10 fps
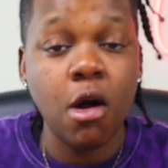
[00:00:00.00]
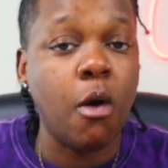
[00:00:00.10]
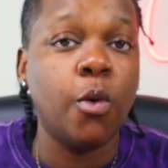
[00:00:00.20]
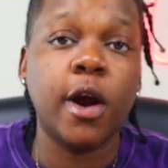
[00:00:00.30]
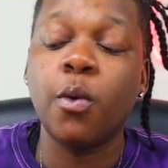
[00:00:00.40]

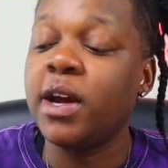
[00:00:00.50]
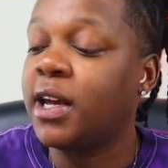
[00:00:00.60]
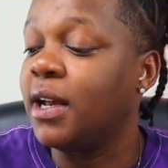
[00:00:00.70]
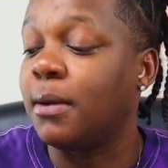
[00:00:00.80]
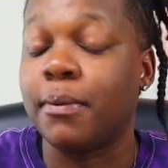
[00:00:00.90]
And what a
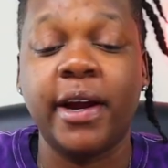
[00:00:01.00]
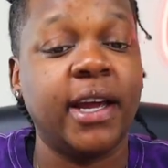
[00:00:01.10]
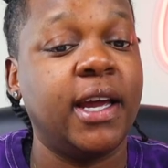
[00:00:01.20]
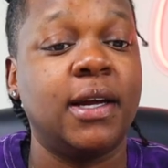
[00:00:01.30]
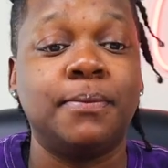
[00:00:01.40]
weekend to bring
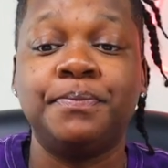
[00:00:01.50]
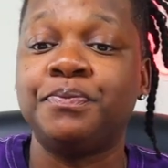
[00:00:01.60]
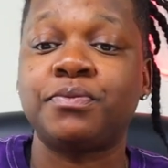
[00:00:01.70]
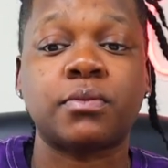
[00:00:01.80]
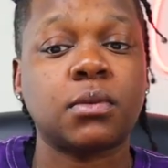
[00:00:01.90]
in
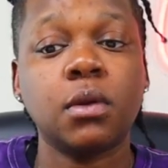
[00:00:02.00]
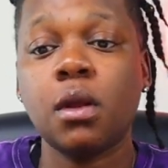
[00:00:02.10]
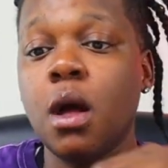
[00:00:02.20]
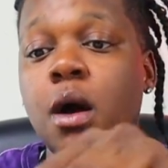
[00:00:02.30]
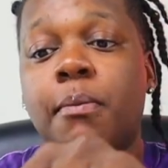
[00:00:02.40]

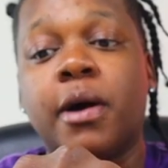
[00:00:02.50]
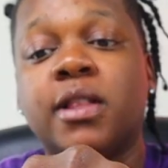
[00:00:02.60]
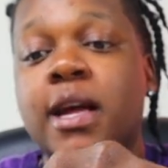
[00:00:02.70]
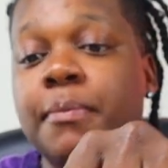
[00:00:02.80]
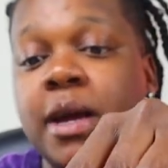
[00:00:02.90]
her
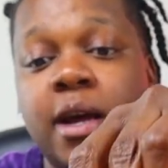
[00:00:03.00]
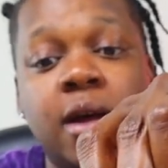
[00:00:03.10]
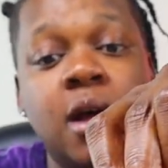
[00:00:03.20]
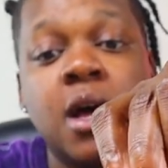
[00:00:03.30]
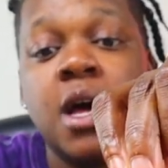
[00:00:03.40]
birthday,
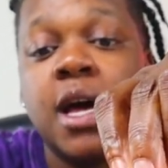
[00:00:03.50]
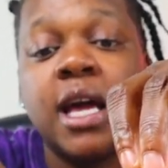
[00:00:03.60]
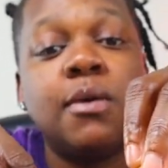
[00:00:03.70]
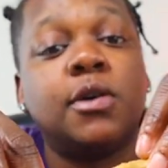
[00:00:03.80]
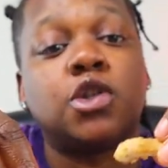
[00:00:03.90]
man.
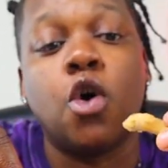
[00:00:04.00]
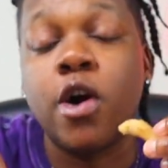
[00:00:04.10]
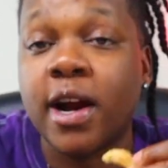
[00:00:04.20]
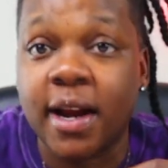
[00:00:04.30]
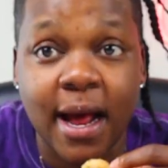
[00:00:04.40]
It was
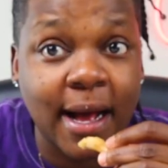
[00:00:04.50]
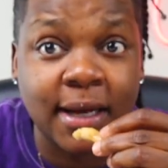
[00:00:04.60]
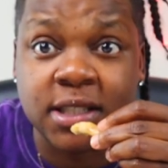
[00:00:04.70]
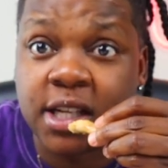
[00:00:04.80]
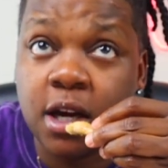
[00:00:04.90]

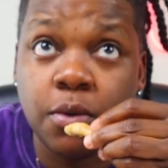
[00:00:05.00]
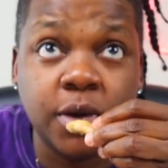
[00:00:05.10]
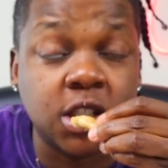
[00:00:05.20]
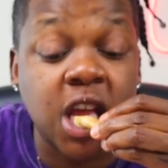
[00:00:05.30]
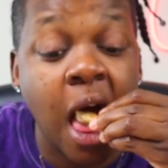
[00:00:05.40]
organized. It
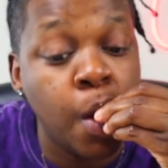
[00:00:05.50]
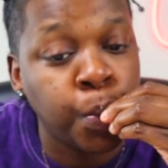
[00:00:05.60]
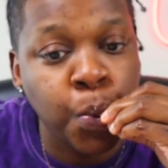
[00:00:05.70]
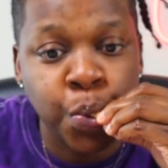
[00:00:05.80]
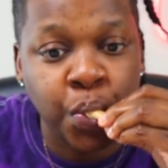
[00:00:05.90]
was,
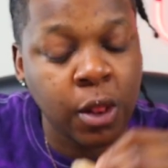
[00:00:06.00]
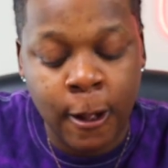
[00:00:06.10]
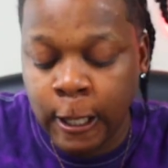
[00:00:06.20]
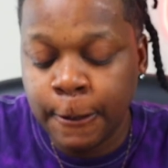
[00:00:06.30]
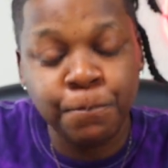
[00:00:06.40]

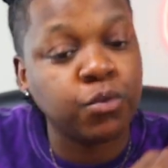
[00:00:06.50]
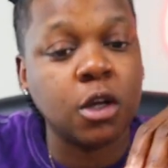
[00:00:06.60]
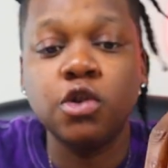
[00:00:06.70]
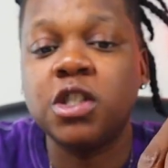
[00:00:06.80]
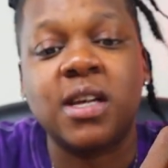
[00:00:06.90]

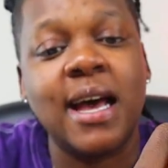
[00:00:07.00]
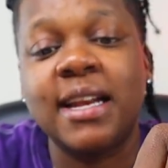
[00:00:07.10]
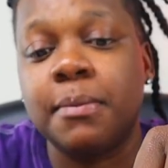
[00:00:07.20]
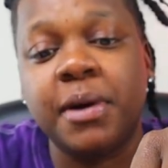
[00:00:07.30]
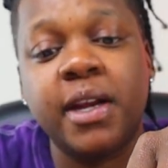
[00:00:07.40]
you just had
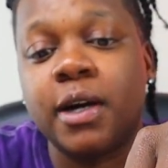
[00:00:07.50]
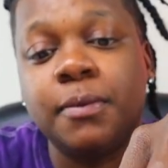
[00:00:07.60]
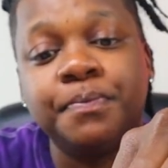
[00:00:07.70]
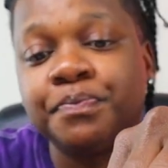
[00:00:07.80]
to be the.